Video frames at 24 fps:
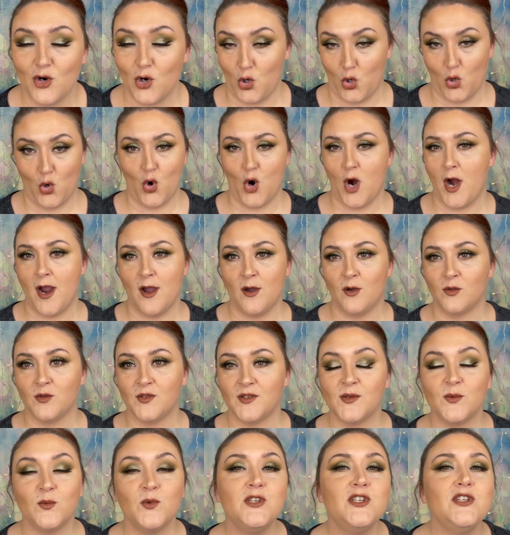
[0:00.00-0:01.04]

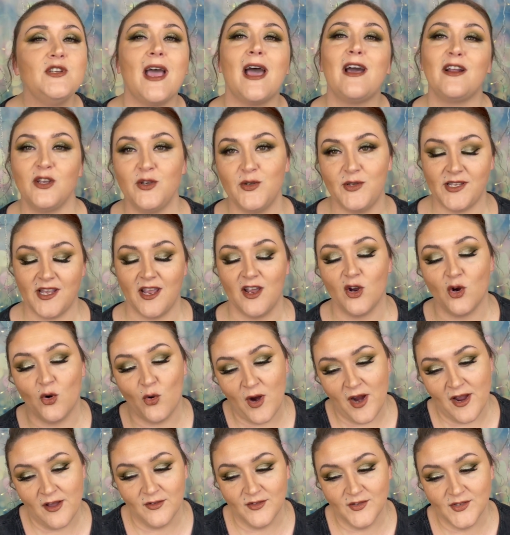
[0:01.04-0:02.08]
Crowns, which, how do you say it?
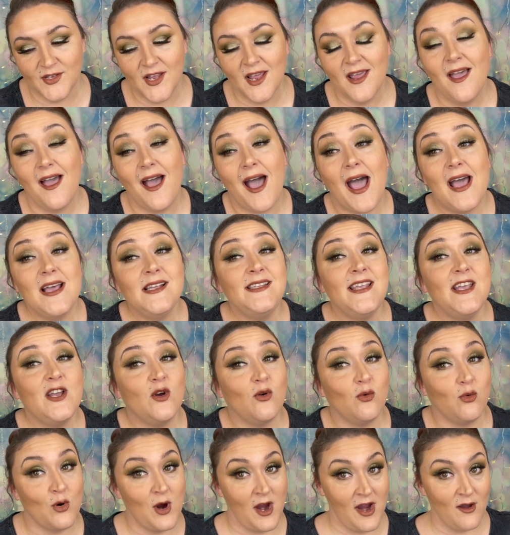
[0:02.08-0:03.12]
Crowns? I say
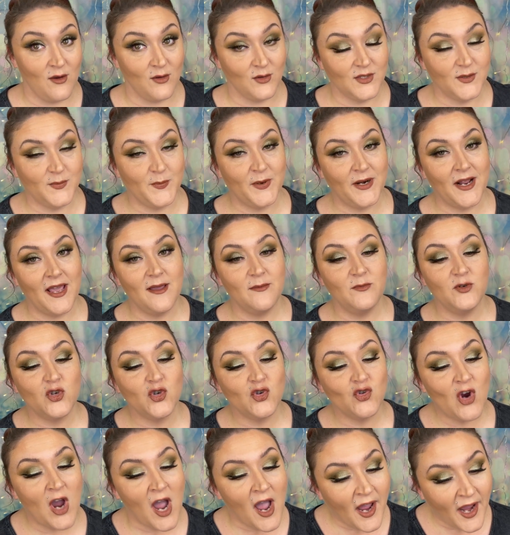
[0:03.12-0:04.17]
crowns, but I'm
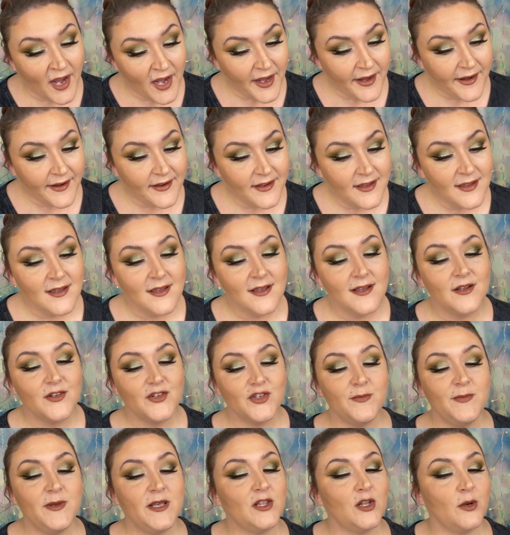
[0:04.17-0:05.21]
trying
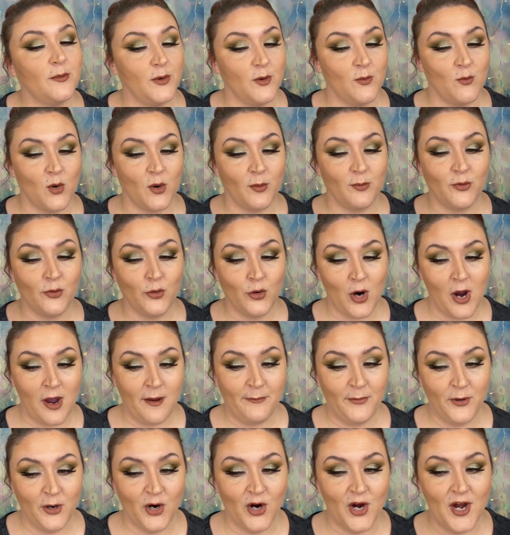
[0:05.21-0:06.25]
to be a little bit more
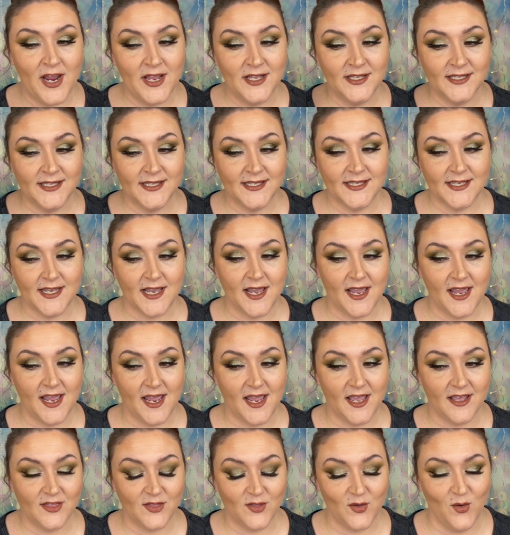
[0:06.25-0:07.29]
proper and
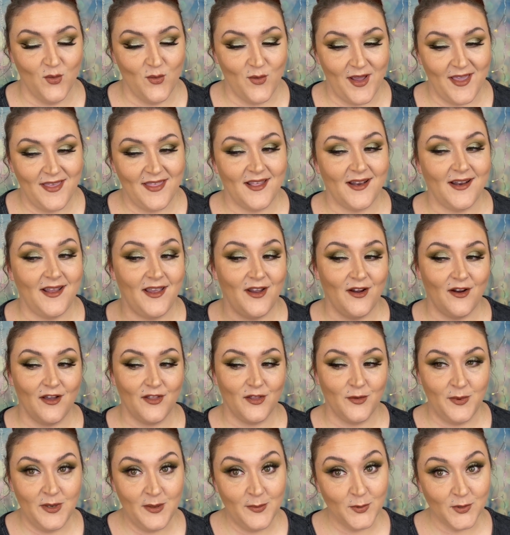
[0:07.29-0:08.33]
say it the way that I hear
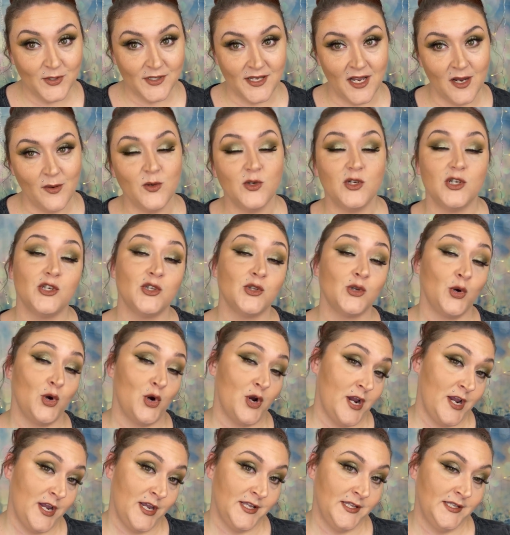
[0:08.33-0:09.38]
other people say, which is
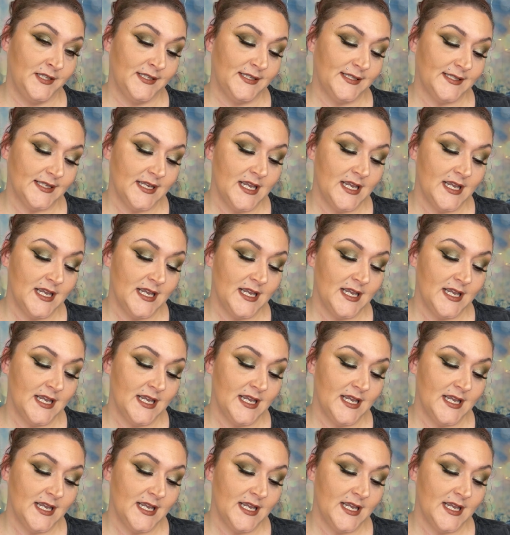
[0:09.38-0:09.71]
crayons.